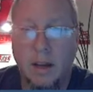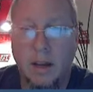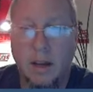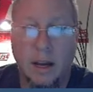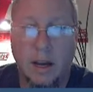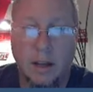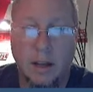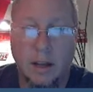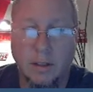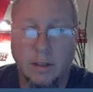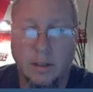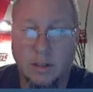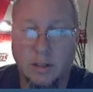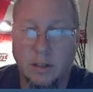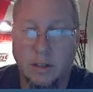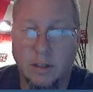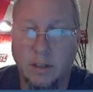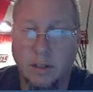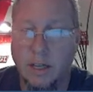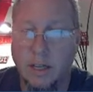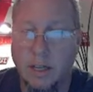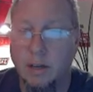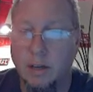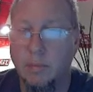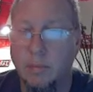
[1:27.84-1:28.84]
It's going to
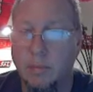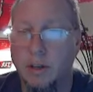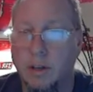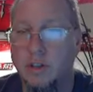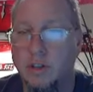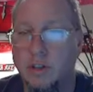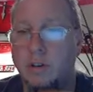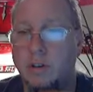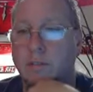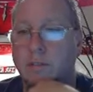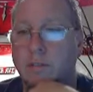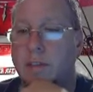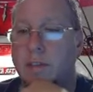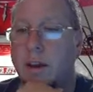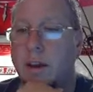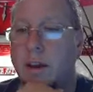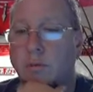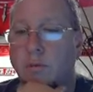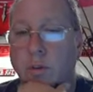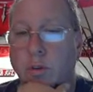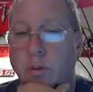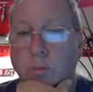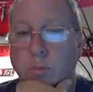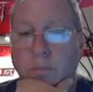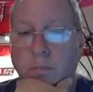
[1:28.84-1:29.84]
take a picture of that
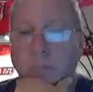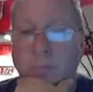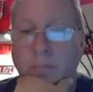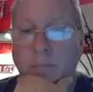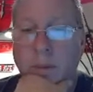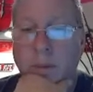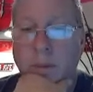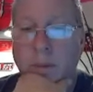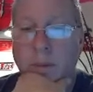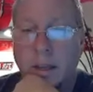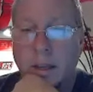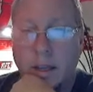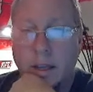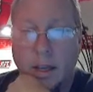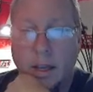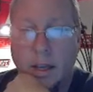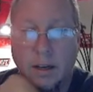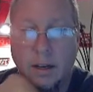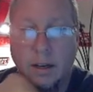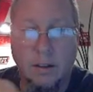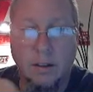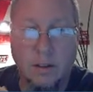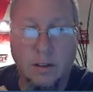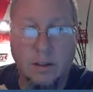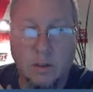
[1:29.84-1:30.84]
room.
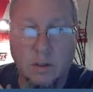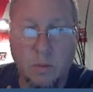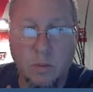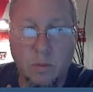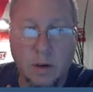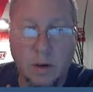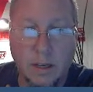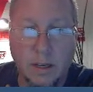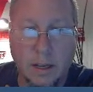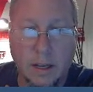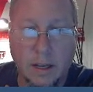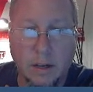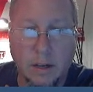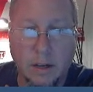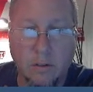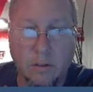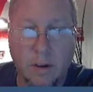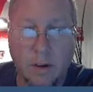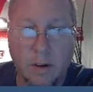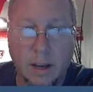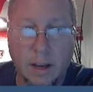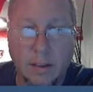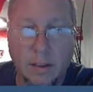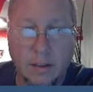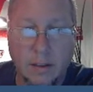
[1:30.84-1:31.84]
And at this point I can
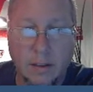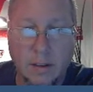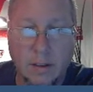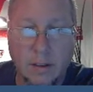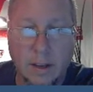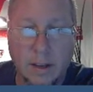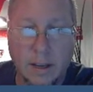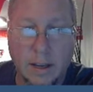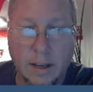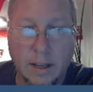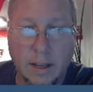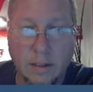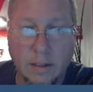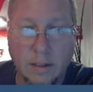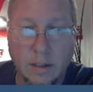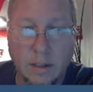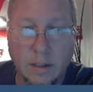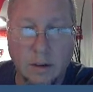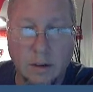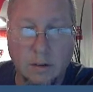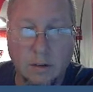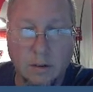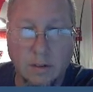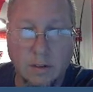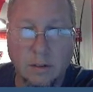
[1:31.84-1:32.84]
drag these icons
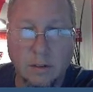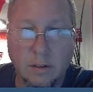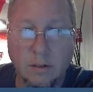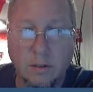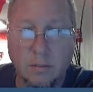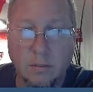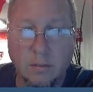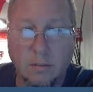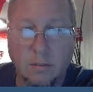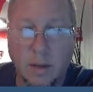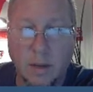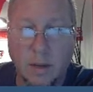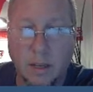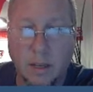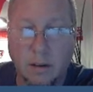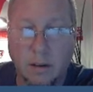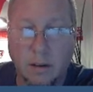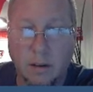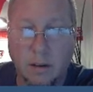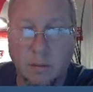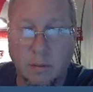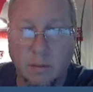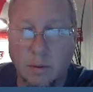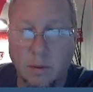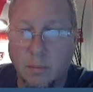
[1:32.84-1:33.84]
out, make it a
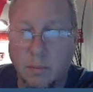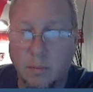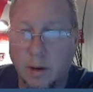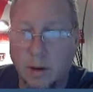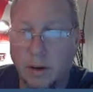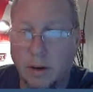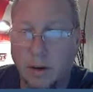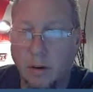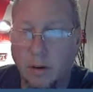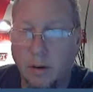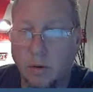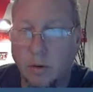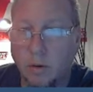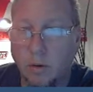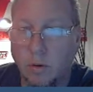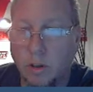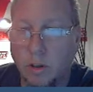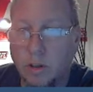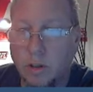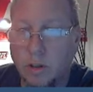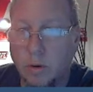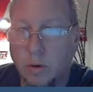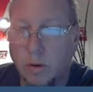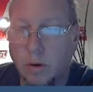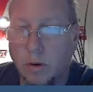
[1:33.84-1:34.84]
little bit bigger or
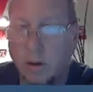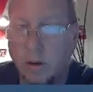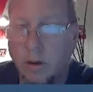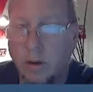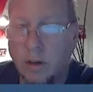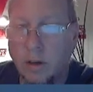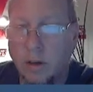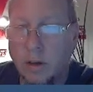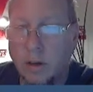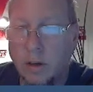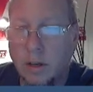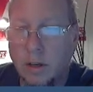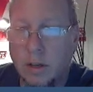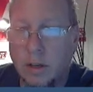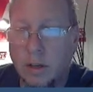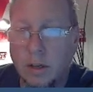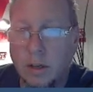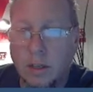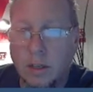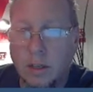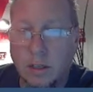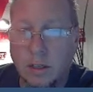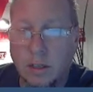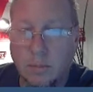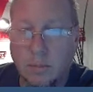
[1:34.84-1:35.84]
shorter
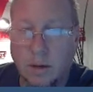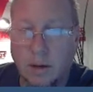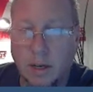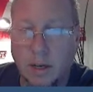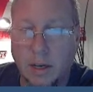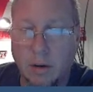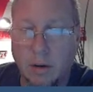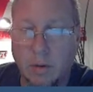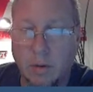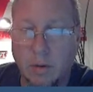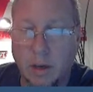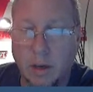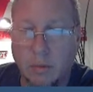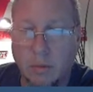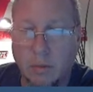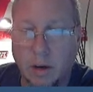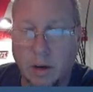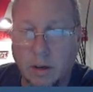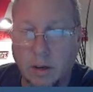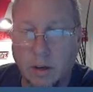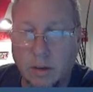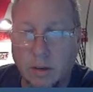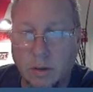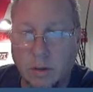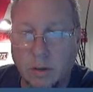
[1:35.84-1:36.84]
depending on what you want
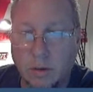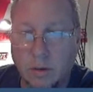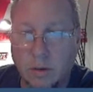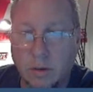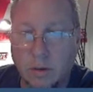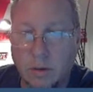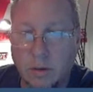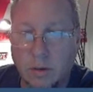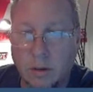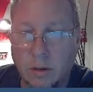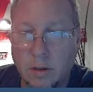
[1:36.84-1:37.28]
to do.